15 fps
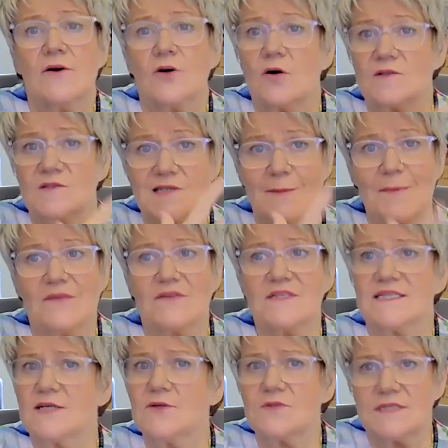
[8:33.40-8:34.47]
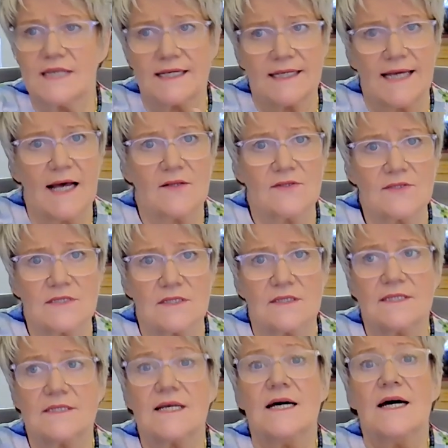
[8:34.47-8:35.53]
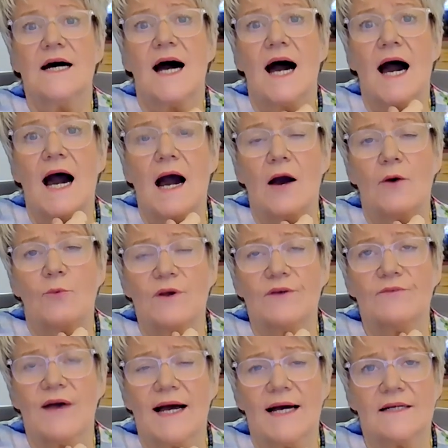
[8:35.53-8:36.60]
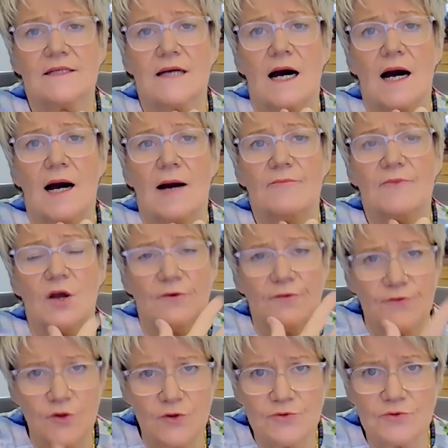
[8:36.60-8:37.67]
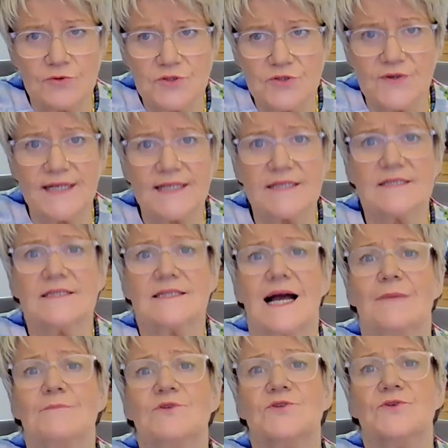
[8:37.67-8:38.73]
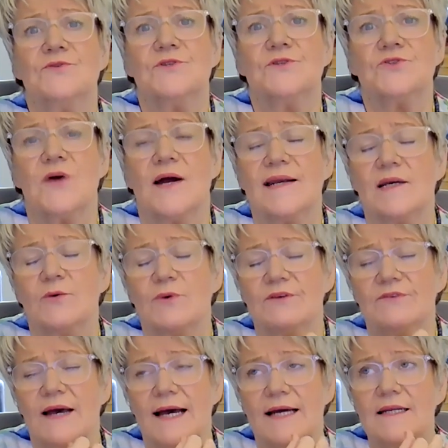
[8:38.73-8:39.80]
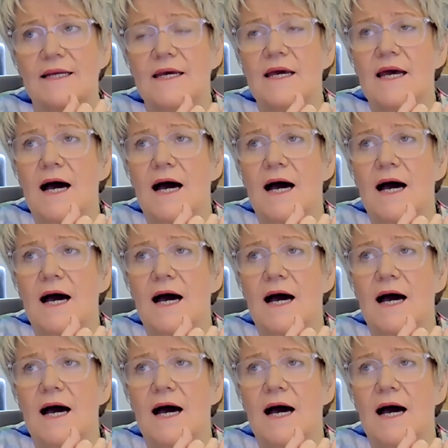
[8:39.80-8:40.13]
got some other skill set counselors. We've had, you know, funeral directors come do the training. We've had,